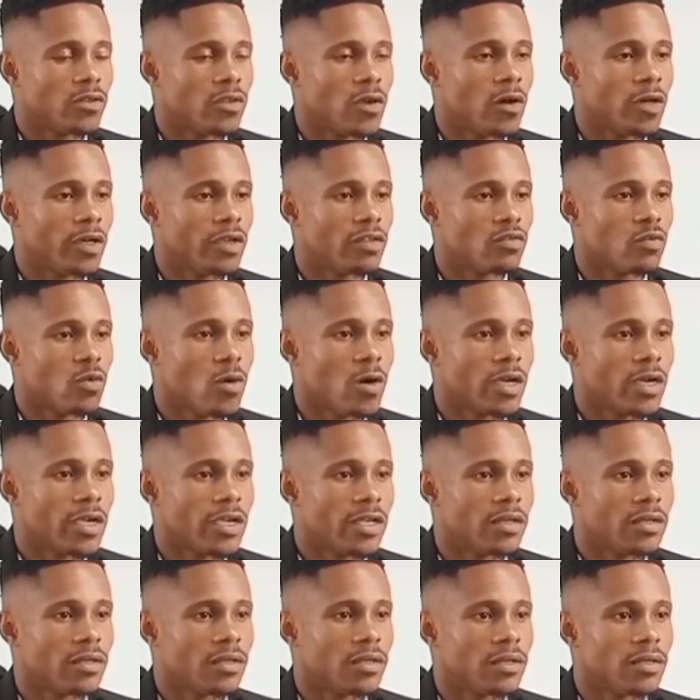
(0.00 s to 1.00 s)
your tongue is
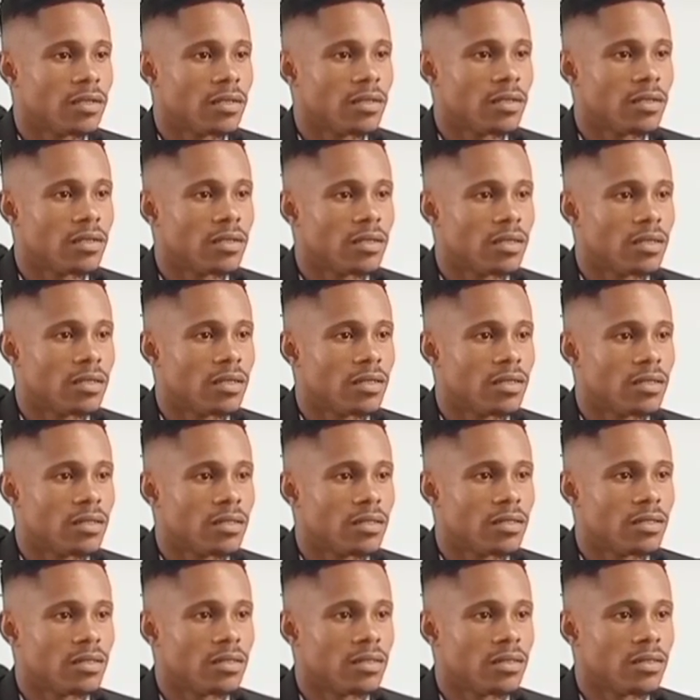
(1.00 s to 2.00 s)
working?
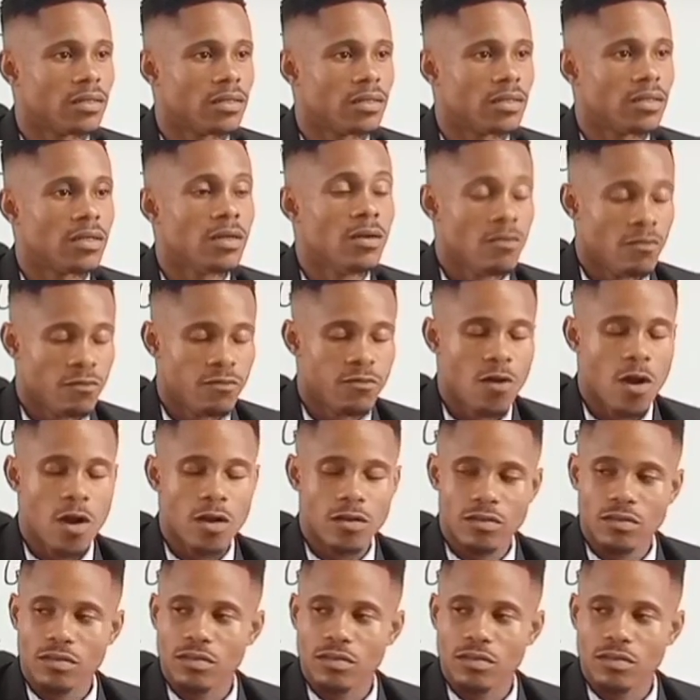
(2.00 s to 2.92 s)
Front.